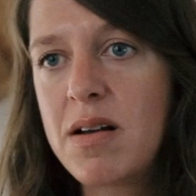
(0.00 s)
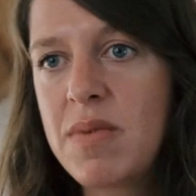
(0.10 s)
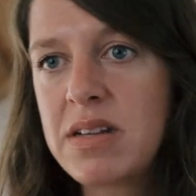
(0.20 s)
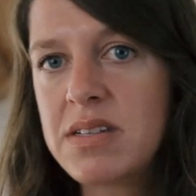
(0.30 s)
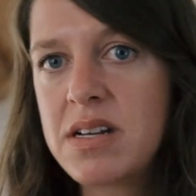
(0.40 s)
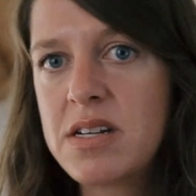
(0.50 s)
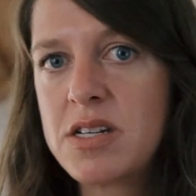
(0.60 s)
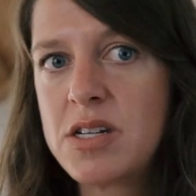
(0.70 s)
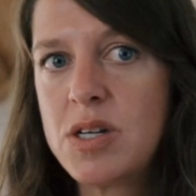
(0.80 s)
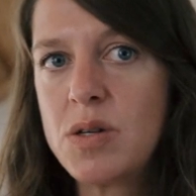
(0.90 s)
our
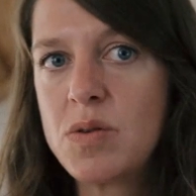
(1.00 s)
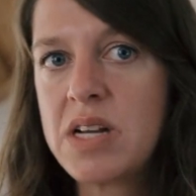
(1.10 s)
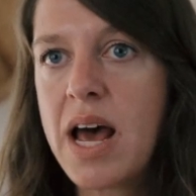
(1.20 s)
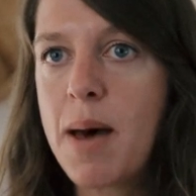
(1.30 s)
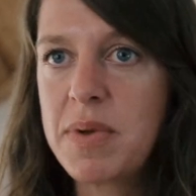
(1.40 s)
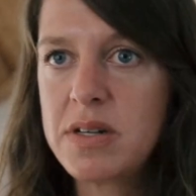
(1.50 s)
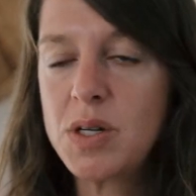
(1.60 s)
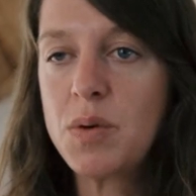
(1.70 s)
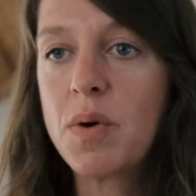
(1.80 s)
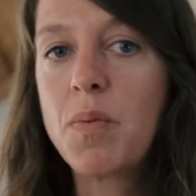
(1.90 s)
message, to tap
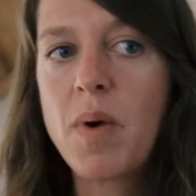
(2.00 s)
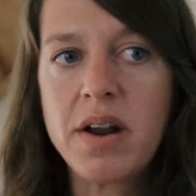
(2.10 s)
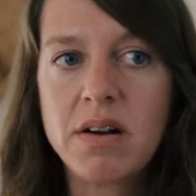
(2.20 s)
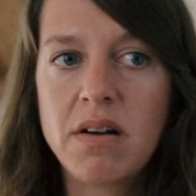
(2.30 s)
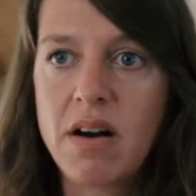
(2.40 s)
into a wider